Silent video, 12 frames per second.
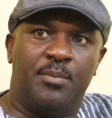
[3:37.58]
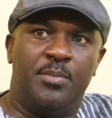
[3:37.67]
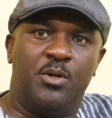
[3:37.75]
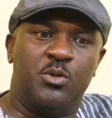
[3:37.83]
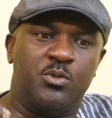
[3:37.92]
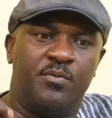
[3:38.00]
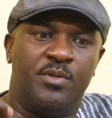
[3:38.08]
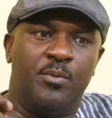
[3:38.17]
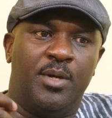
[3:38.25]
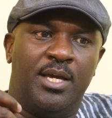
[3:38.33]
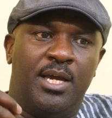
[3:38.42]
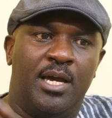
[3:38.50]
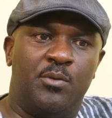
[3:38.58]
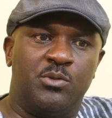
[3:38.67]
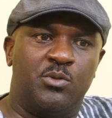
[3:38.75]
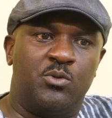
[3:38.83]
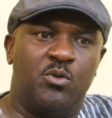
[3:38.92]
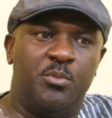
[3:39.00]
Because of the way I was
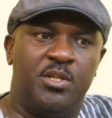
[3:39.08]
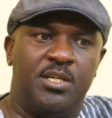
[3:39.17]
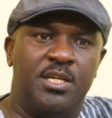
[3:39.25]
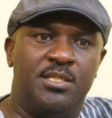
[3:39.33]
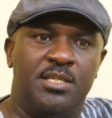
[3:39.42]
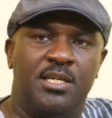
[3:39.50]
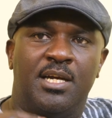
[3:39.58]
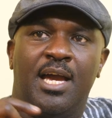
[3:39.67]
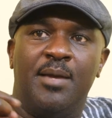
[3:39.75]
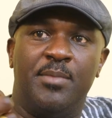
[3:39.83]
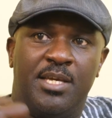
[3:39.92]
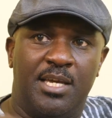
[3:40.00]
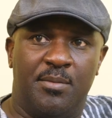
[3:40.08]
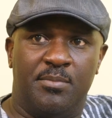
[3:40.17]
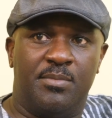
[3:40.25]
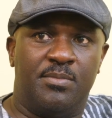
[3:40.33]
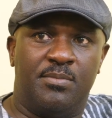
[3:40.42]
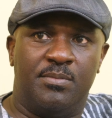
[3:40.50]
not communicating, I became